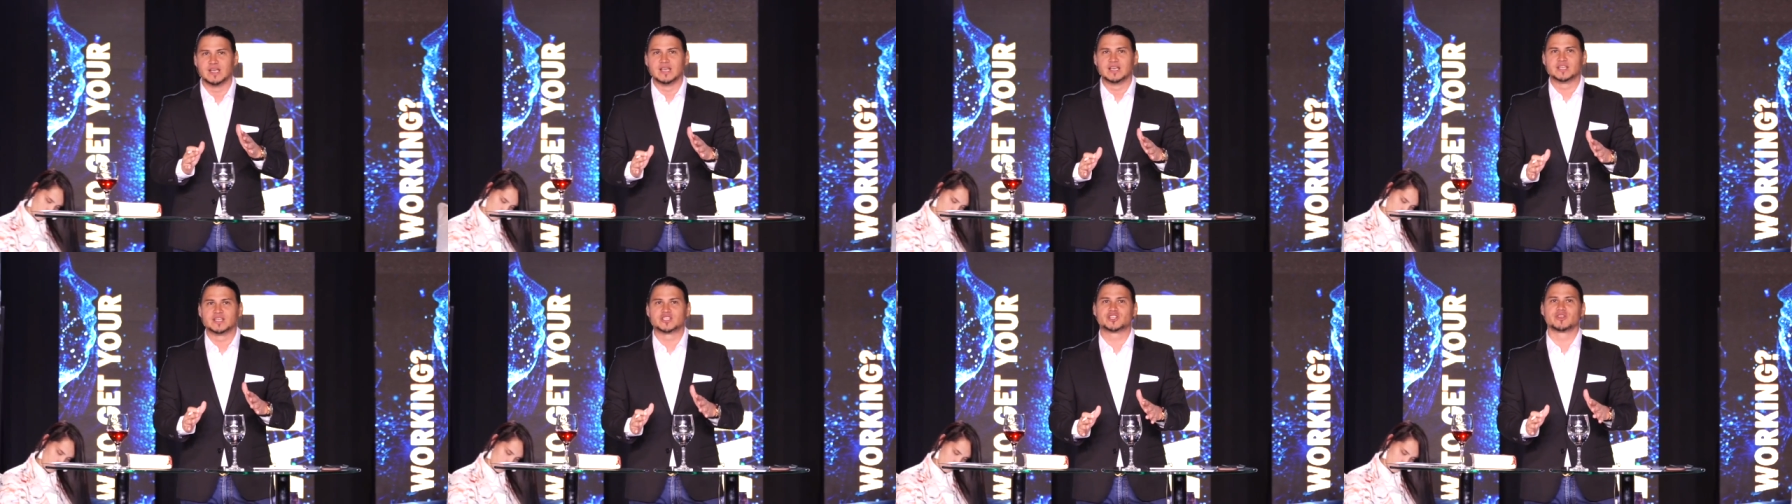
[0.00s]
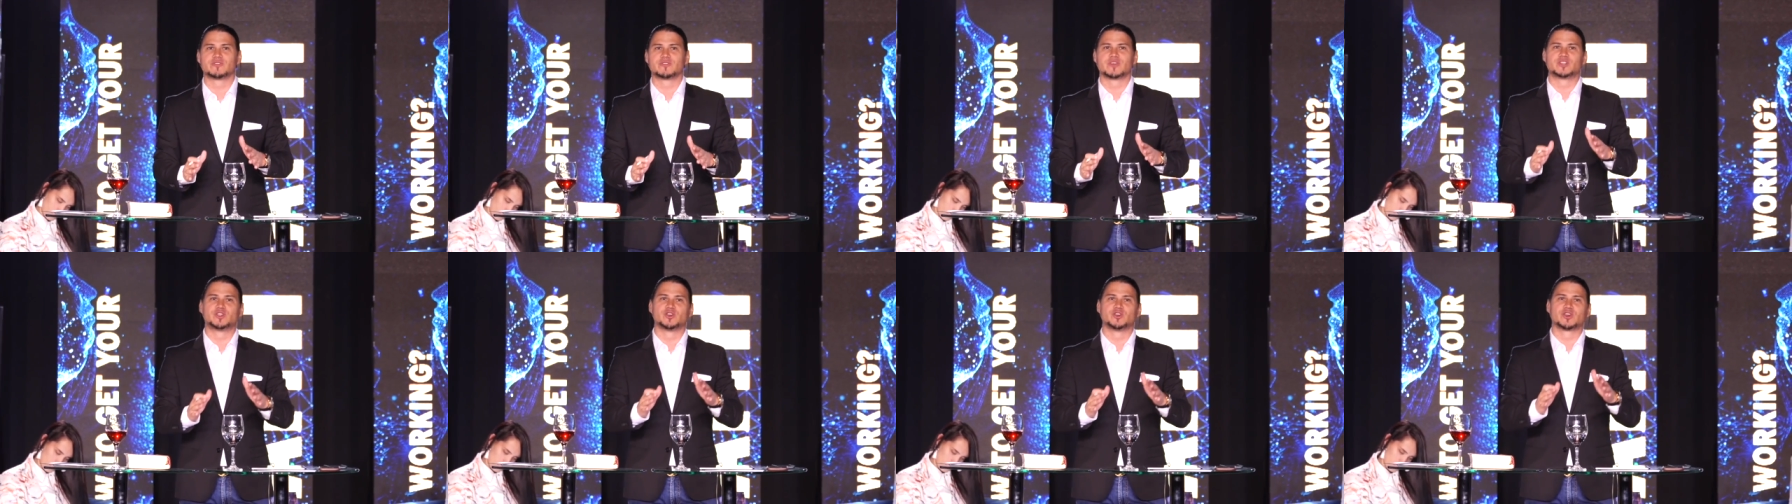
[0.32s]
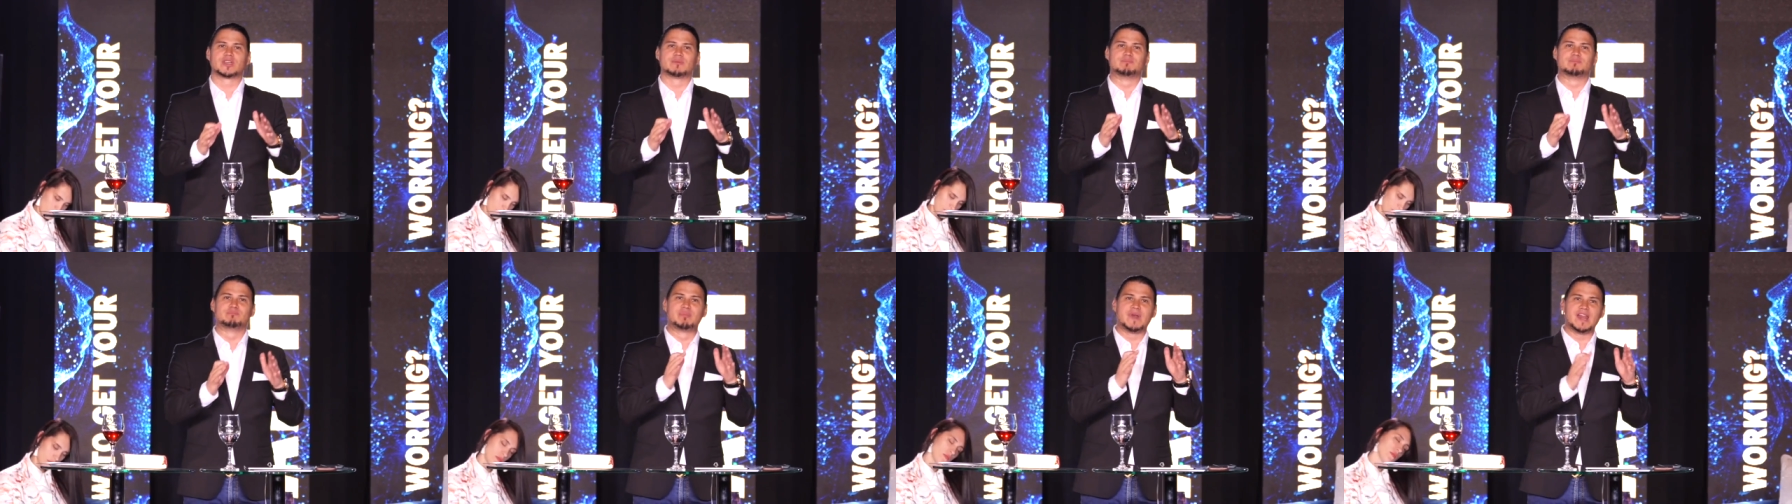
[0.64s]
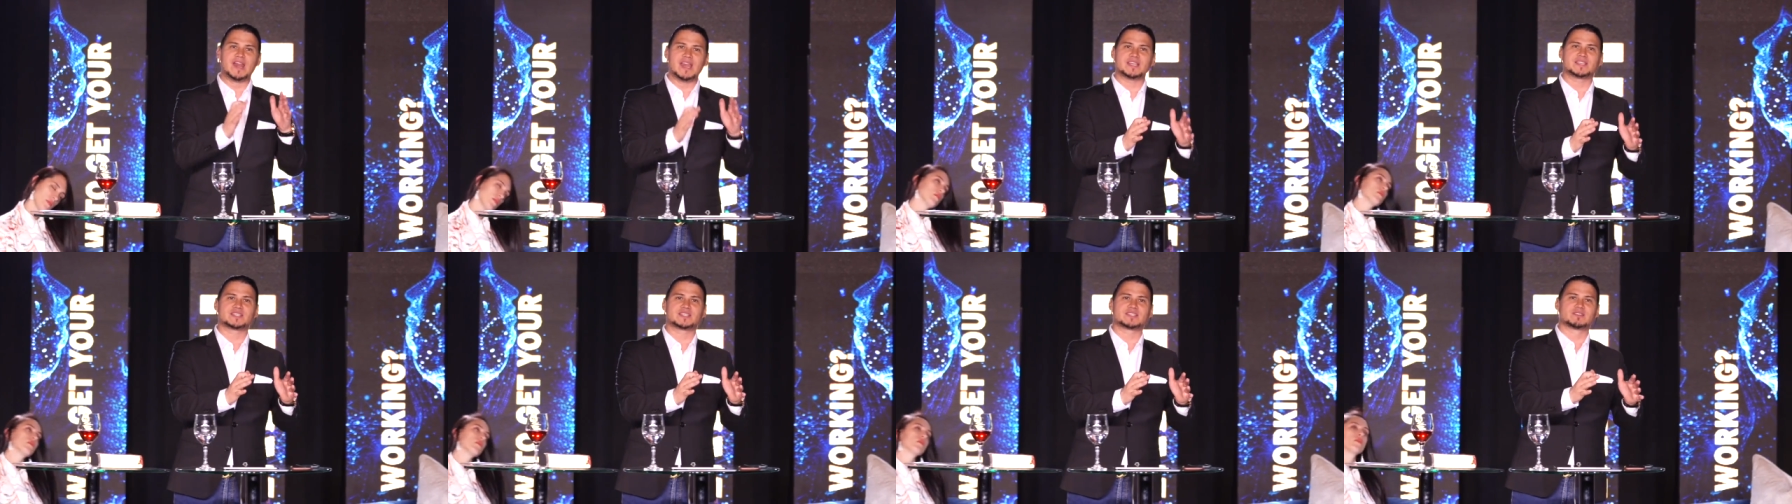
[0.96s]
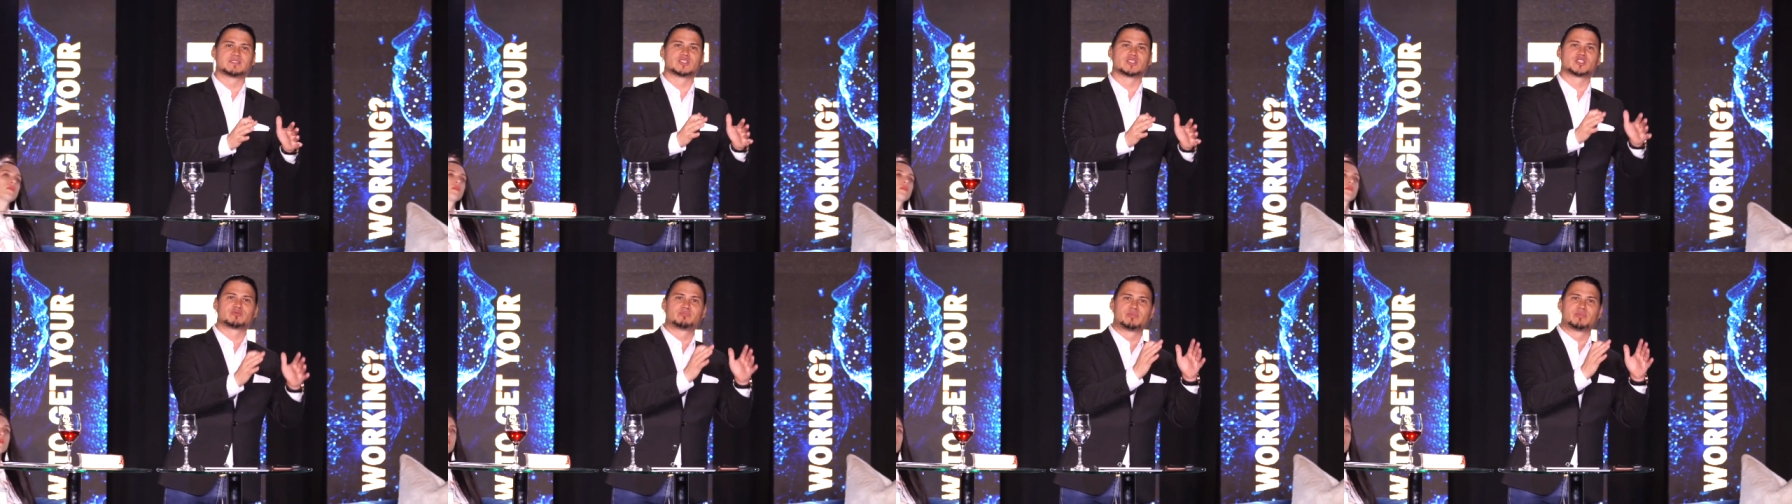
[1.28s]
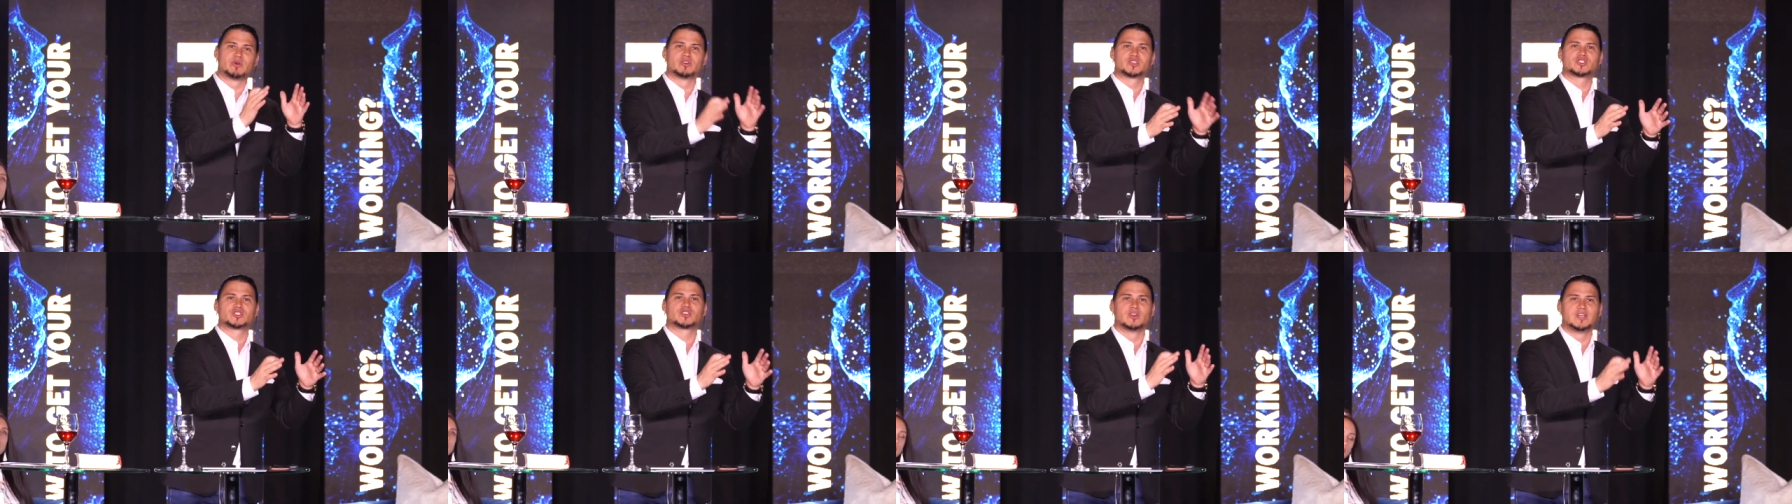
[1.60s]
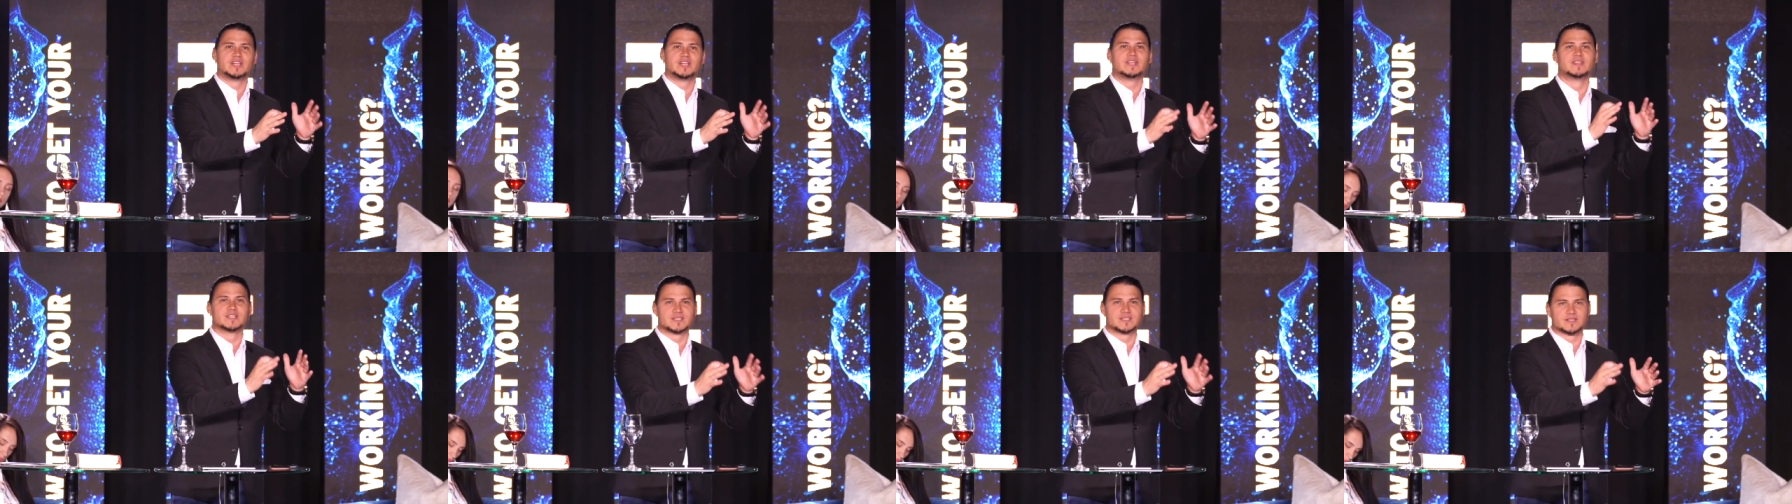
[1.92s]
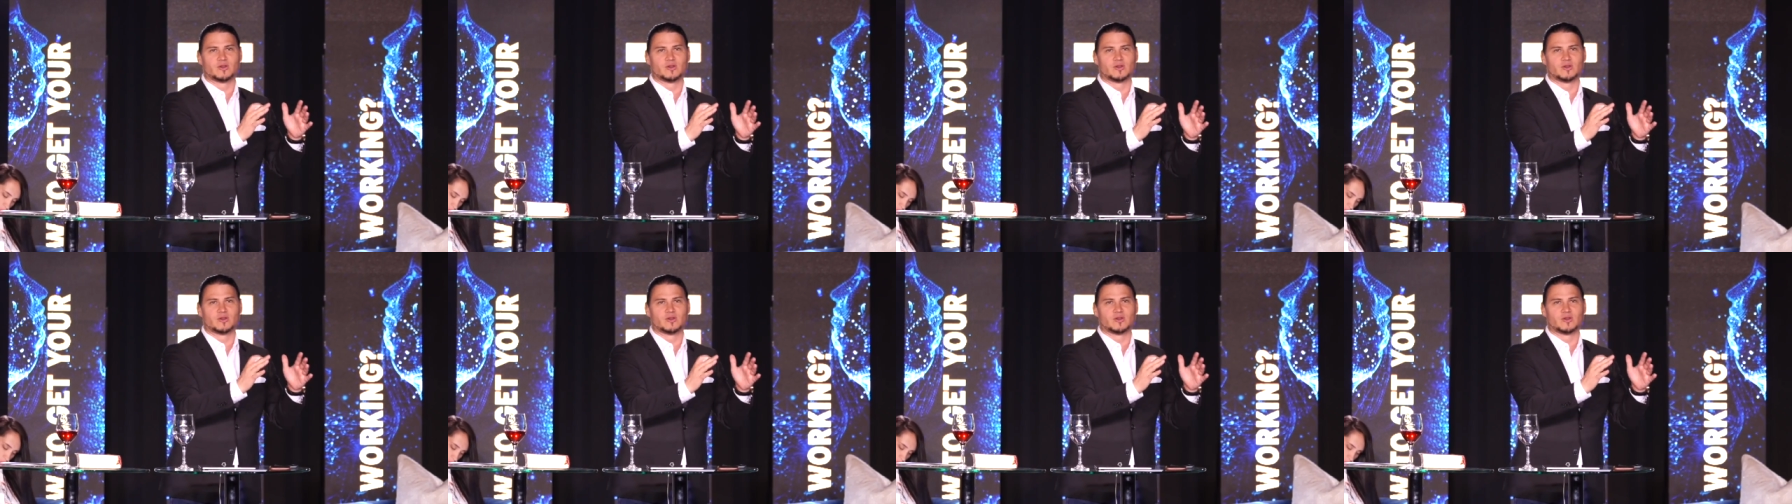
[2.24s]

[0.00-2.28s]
so that you can bless the spiritual leaders